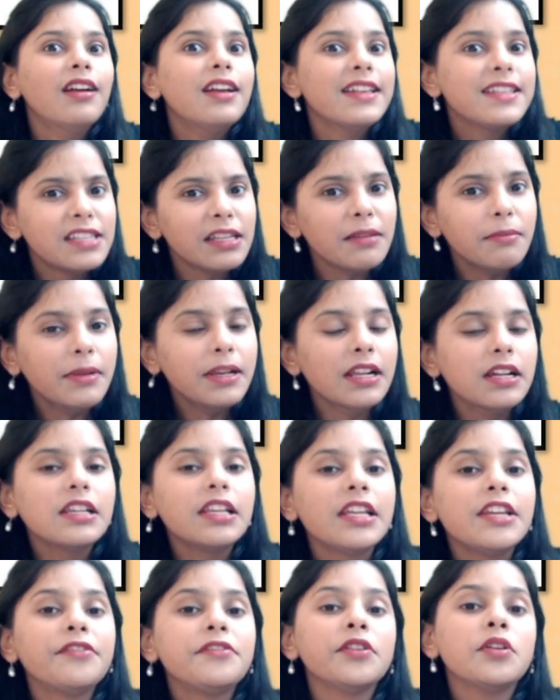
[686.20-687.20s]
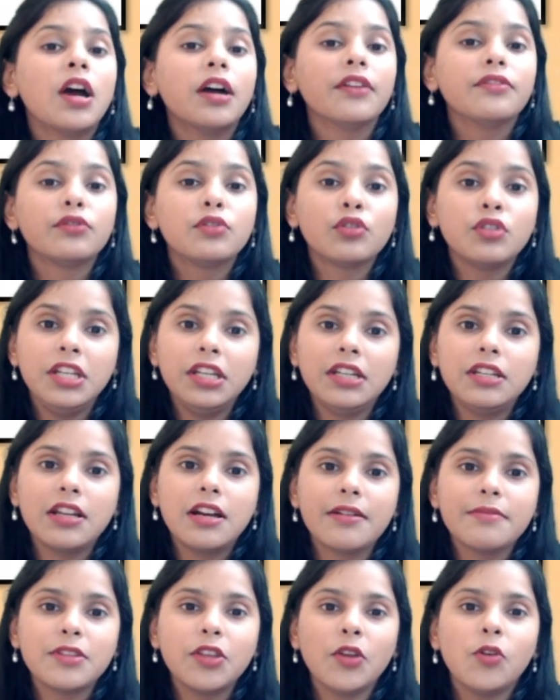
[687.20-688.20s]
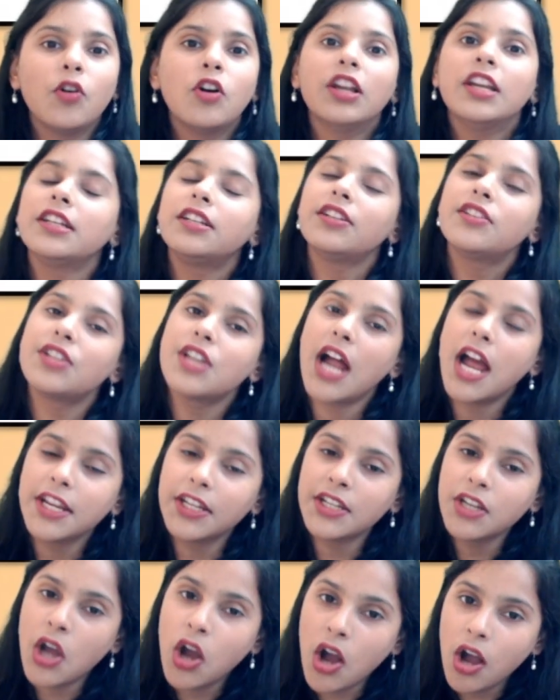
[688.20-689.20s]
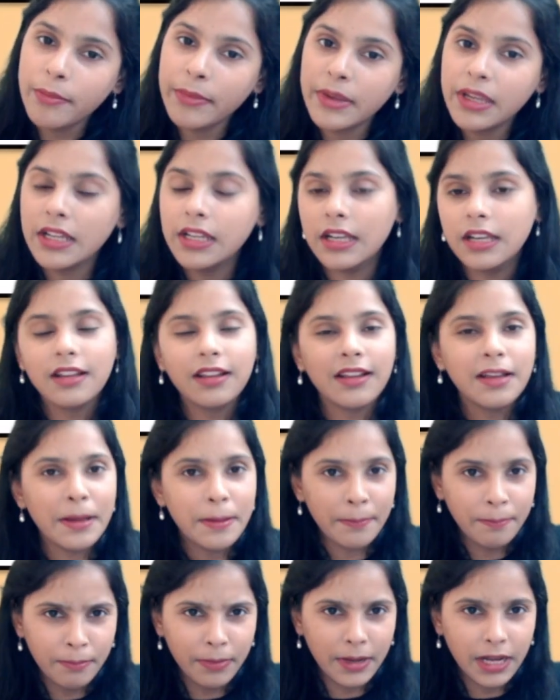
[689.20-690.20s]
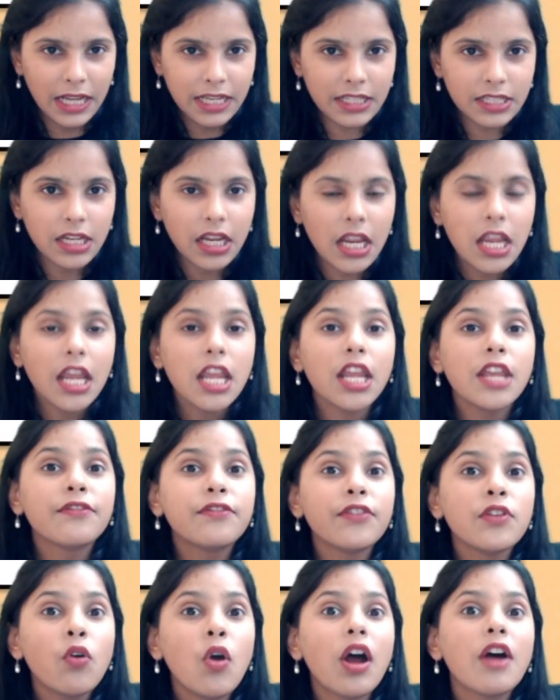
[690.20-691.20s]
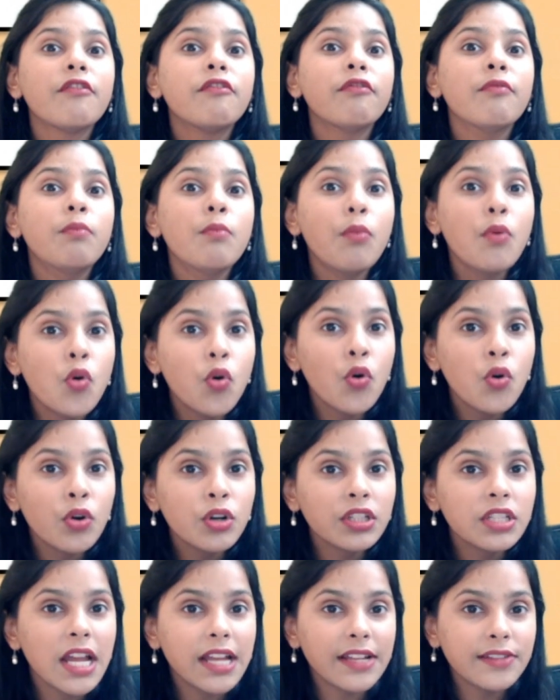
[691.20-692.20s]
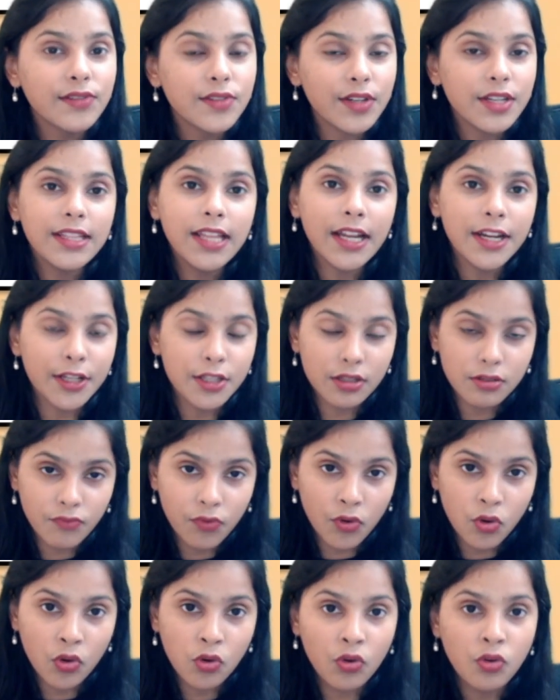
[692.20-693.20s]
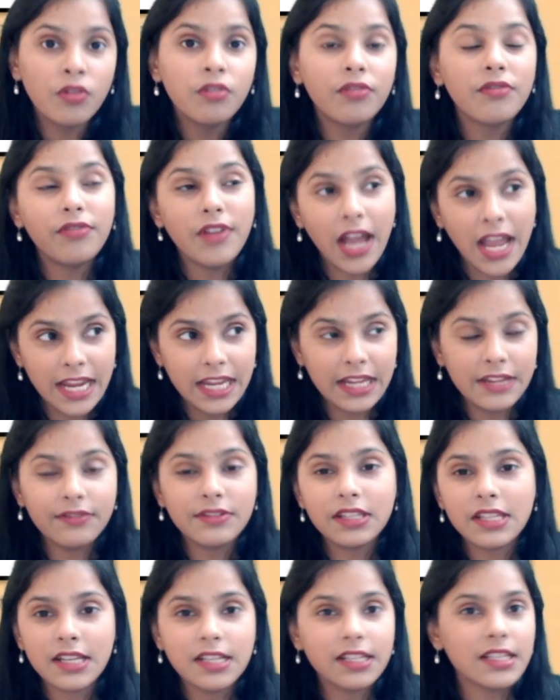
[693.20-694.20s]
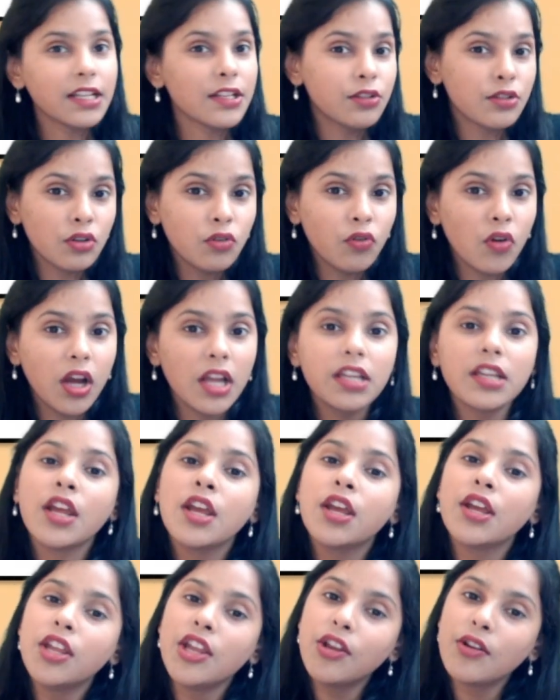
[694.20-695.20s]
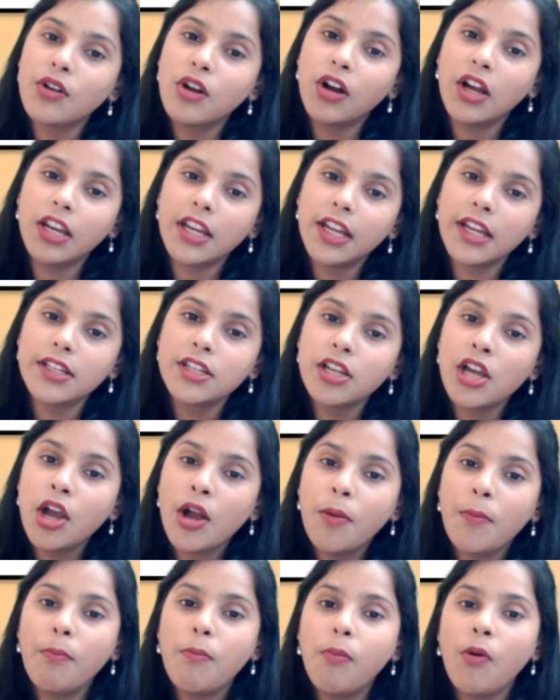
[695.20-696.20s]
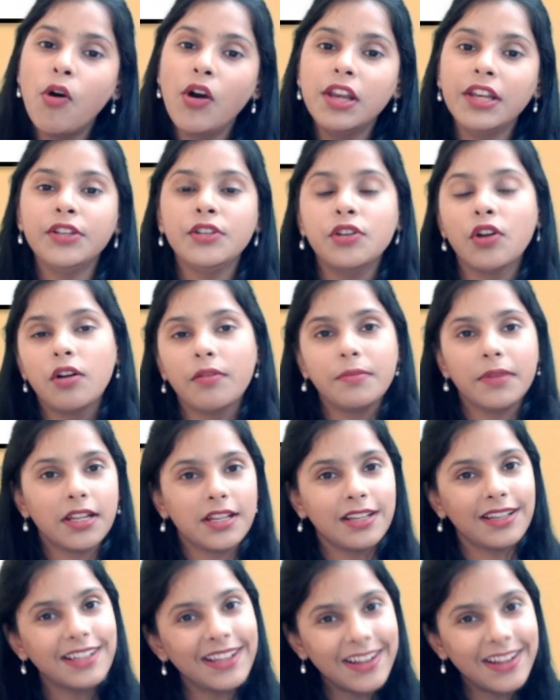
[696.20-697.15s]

Similarly, if you have three terms, you call it trinomial. But if you have more than three, that is 4, 5, 6 and so on, you call it polynomial.